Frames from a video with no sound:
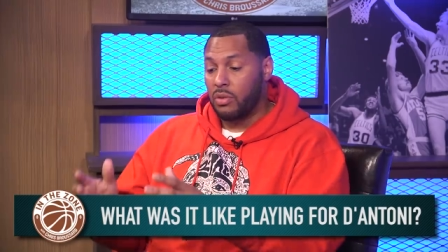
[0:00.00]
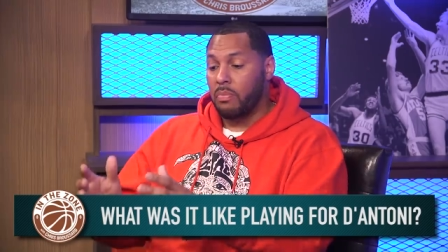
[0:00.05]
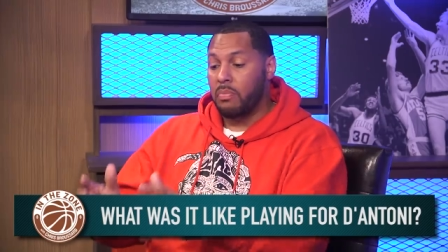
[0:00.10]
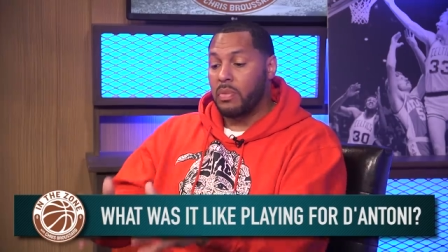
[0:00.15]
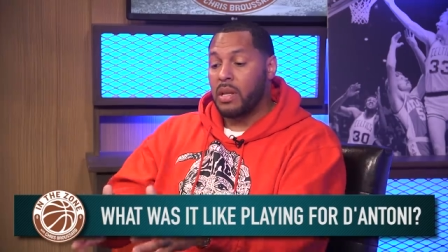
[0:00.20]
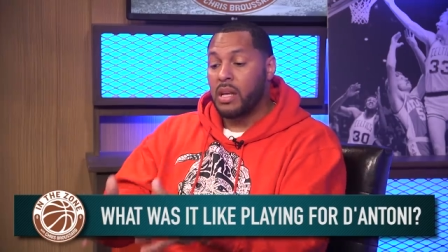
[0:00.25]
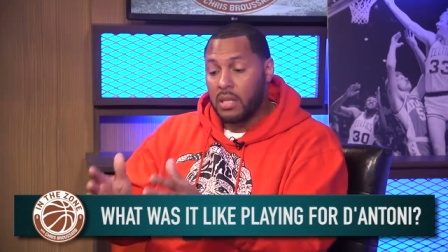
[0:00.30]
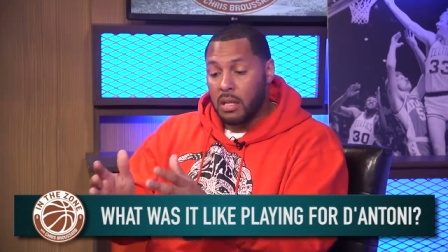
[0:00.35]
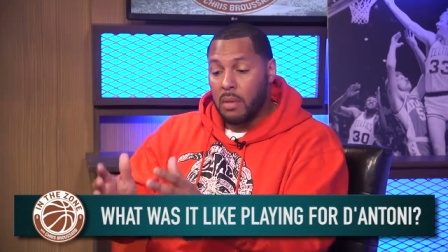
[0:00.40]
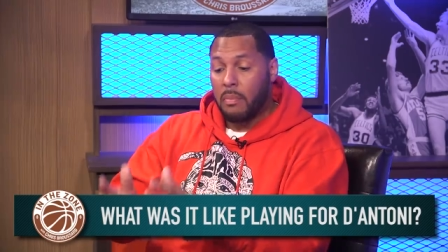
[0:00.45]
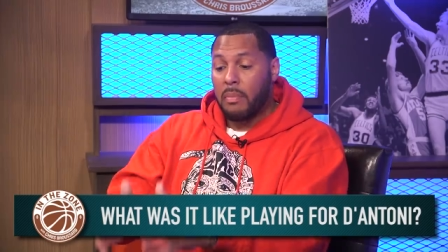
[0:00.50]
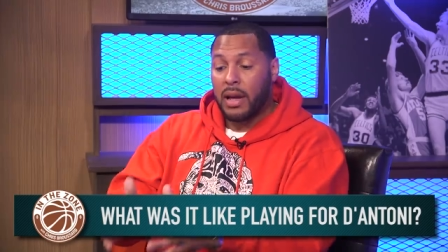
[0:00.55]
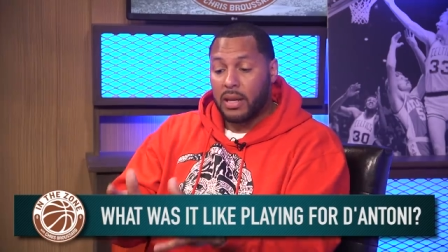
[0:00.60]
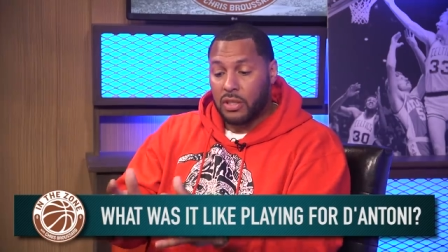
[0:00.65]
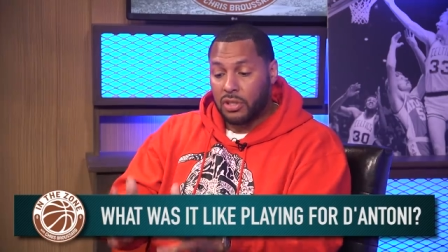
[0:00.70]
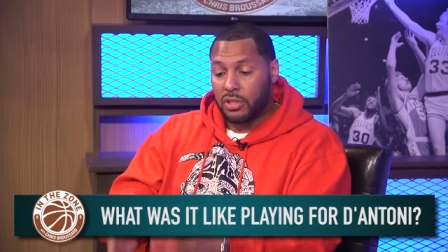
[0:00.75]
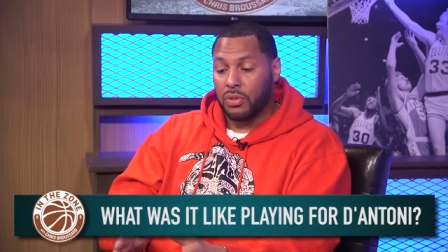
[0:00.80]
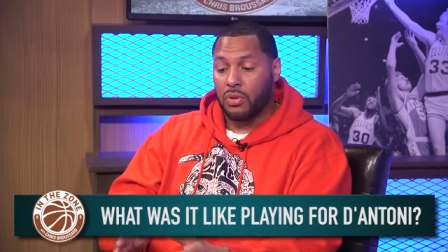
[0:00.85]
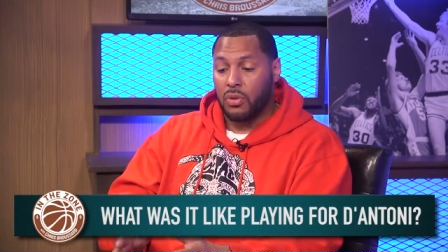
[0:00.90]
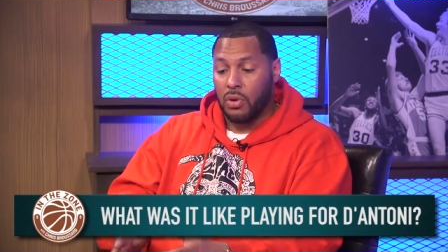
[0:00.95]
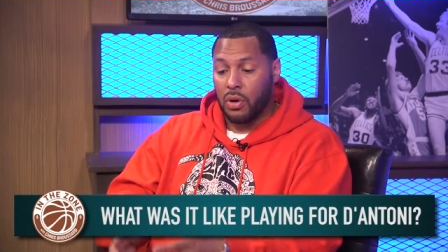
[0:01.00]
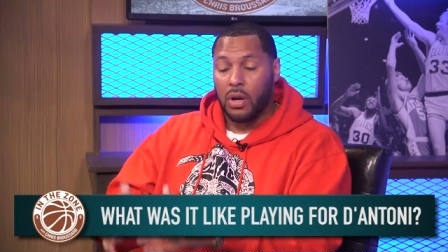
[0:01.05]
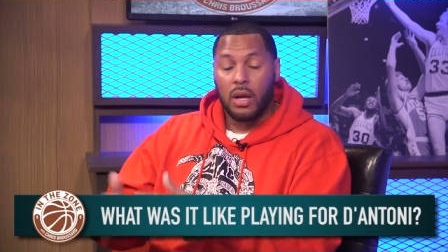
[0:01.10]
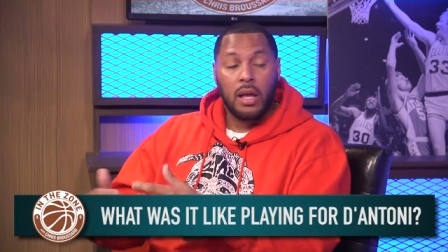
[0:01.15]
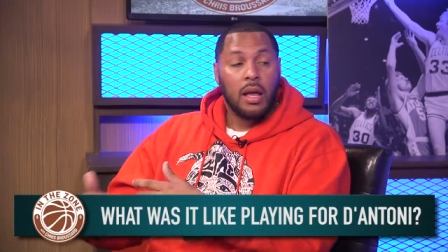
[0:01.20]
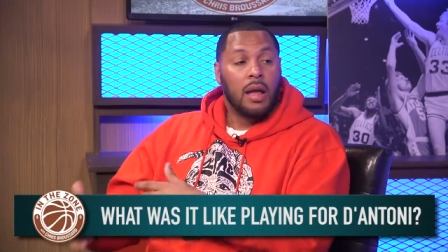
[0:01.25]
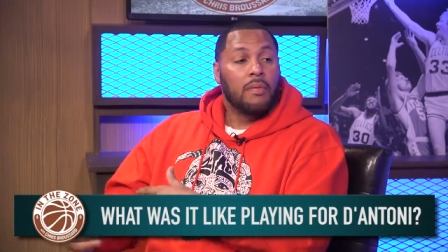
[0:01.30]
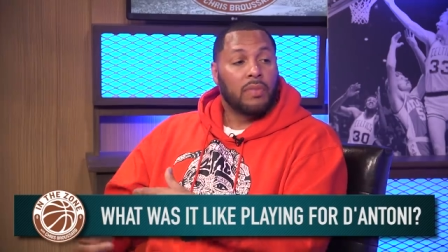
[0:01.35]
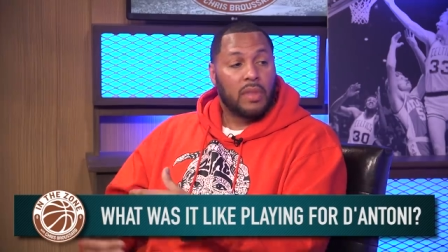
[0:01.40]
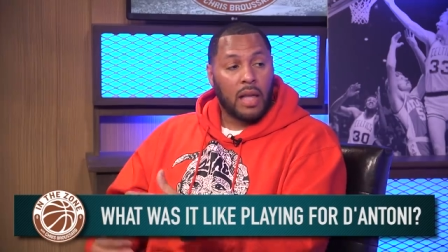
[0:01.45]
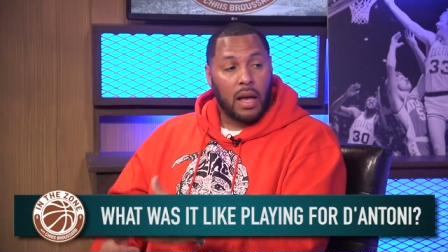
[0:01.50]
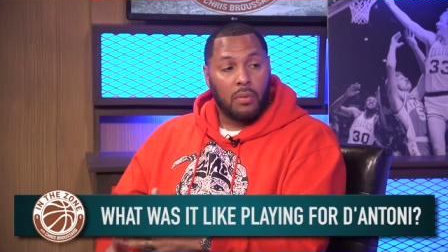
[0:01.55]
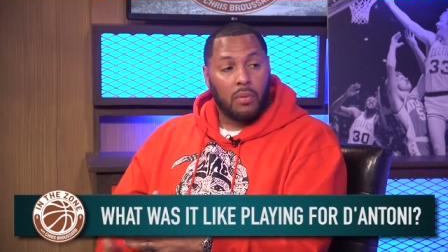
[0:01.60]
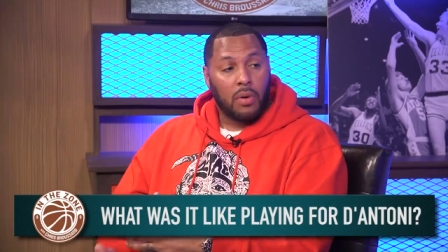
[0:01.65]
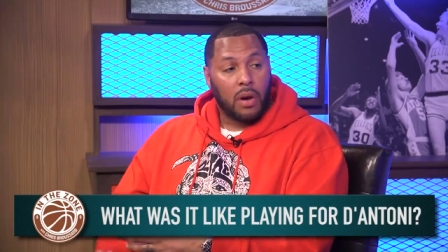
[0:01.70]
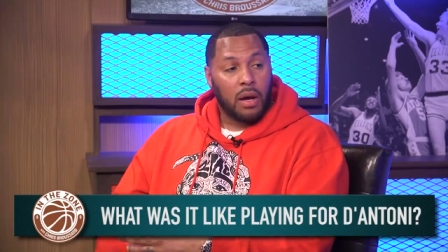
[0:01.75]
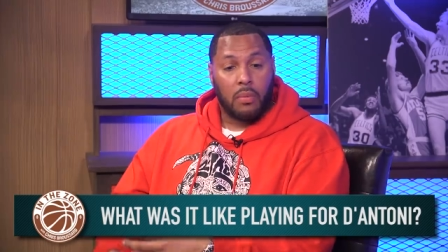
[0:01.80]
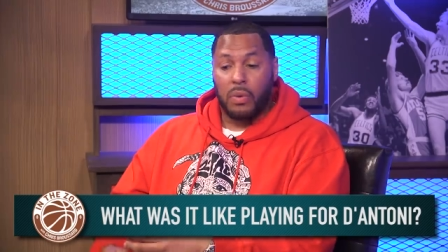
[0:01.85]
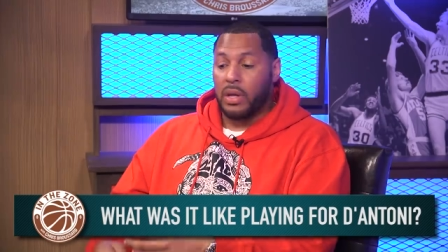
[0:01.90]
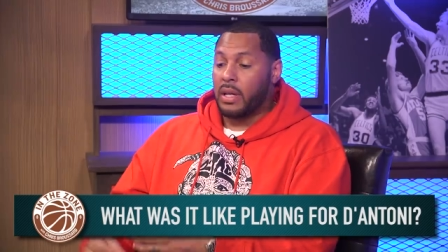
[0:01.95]
You need to make sure that
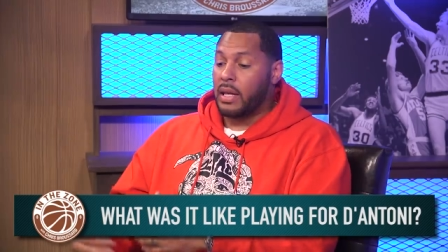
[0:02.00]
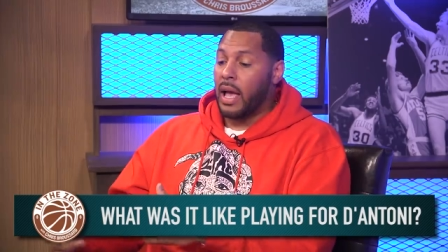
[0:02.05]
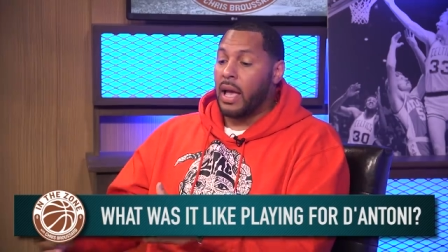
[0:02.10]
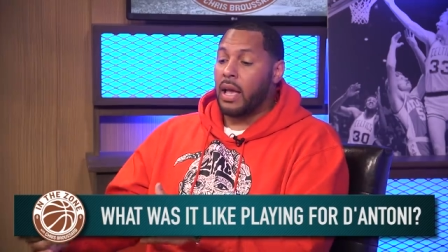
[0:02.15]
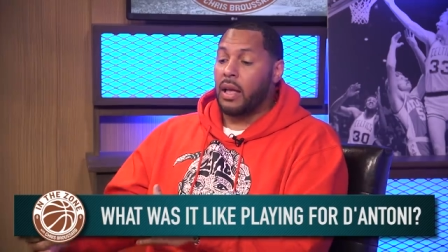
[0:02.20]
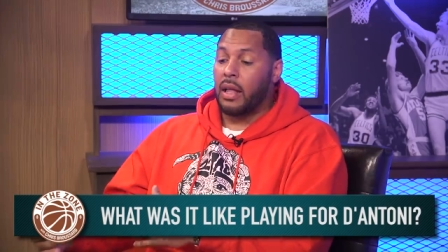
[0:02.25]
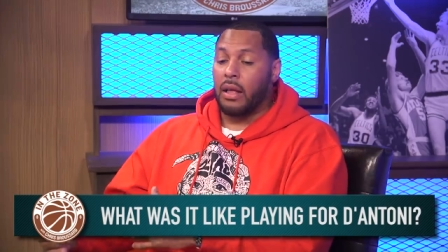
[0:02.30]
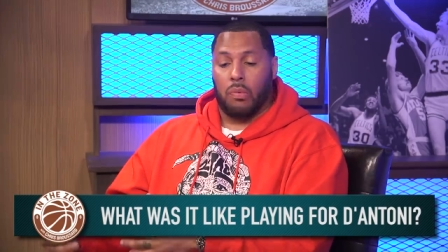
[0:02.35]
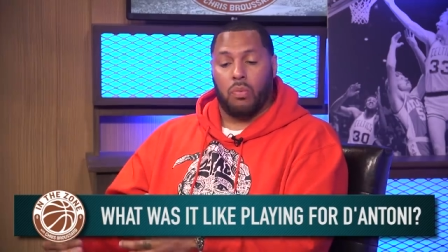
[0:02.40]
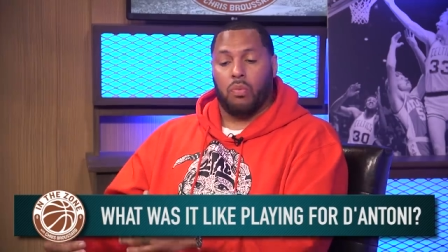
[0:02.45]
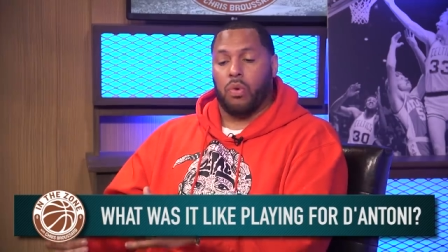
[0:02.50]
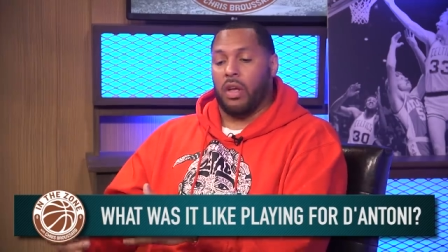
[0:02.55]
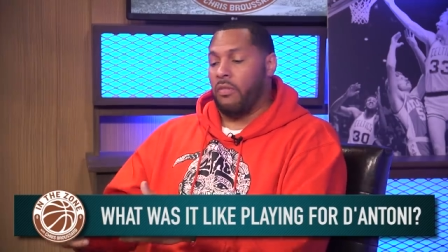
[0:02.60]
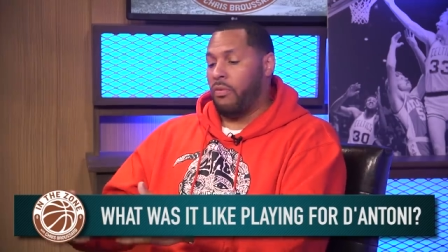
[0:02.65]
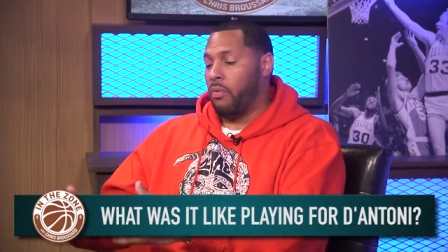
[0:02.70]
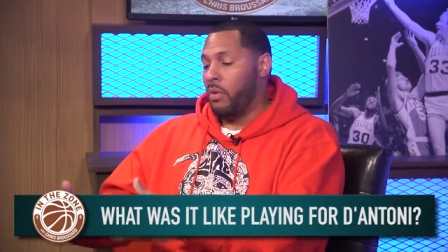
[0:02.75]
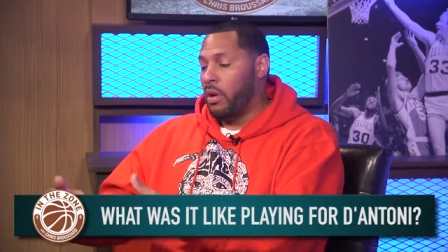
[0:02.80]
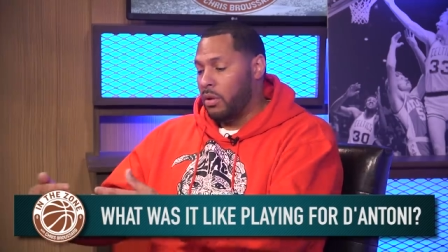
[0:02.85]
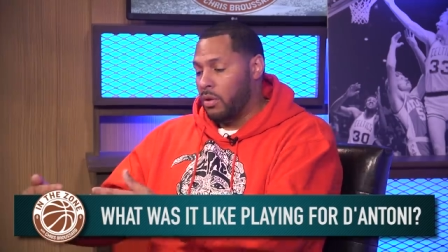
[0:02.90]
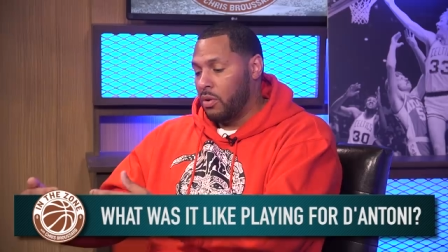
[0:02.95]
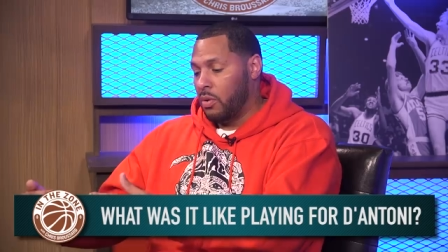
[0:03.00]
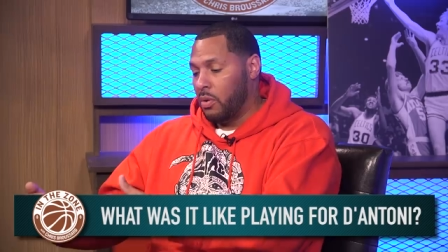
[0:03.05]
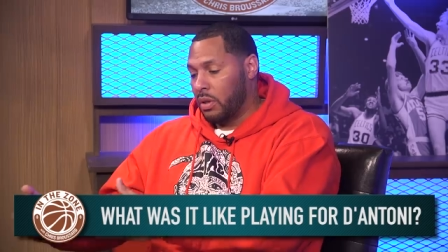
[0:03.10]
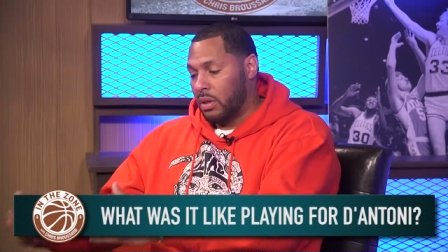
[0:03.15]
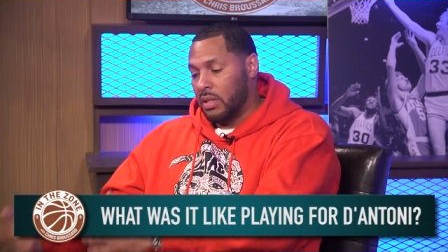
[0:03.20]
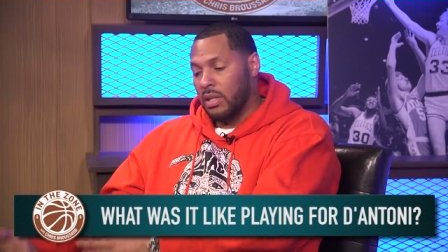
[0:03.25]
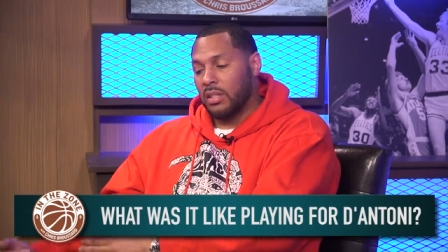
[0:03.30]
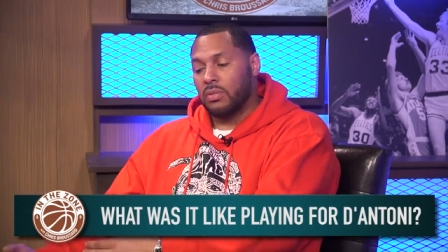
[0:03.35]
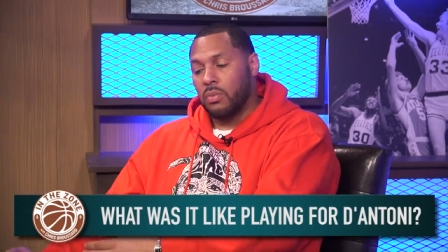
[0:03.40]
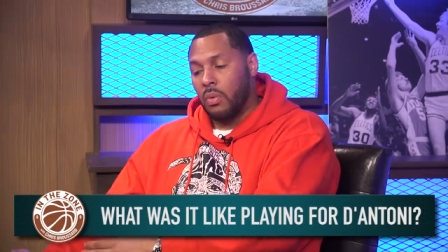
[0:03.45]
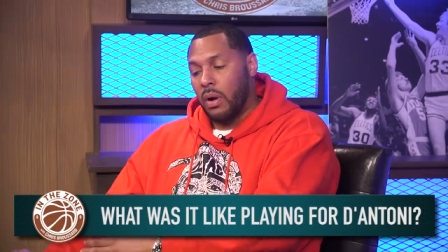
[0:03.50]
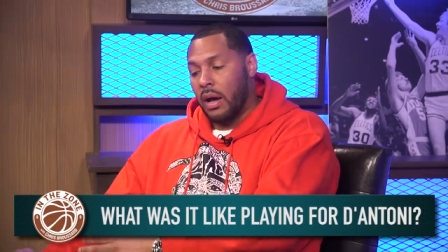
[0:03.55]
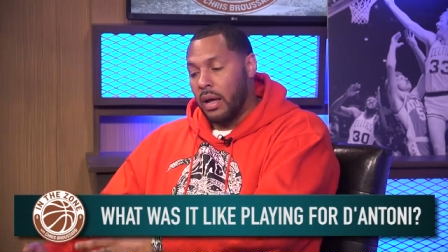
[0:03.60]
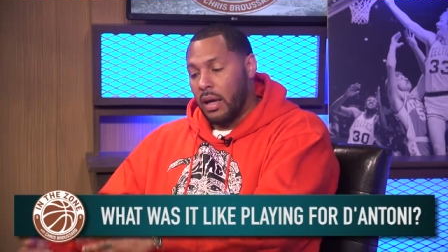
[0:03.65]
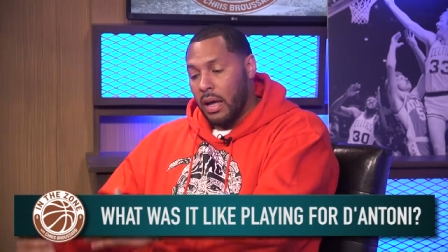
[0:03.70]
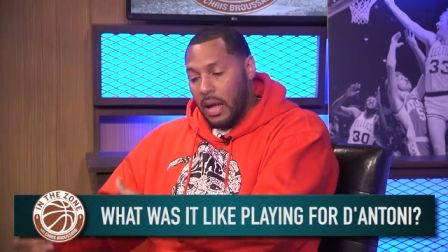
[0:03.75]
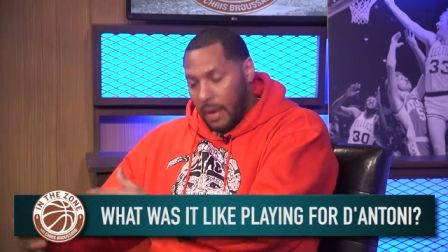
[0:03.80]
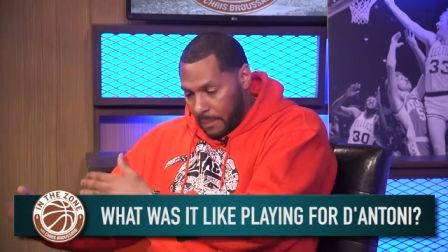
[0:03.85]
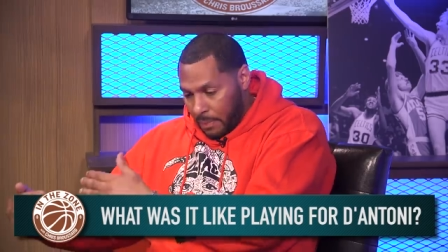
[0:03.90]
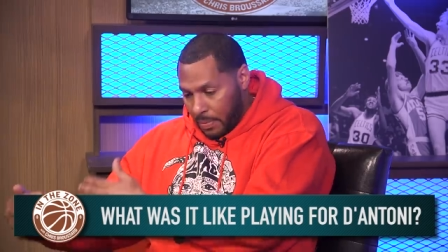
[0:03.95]
we we can't if we do it this way,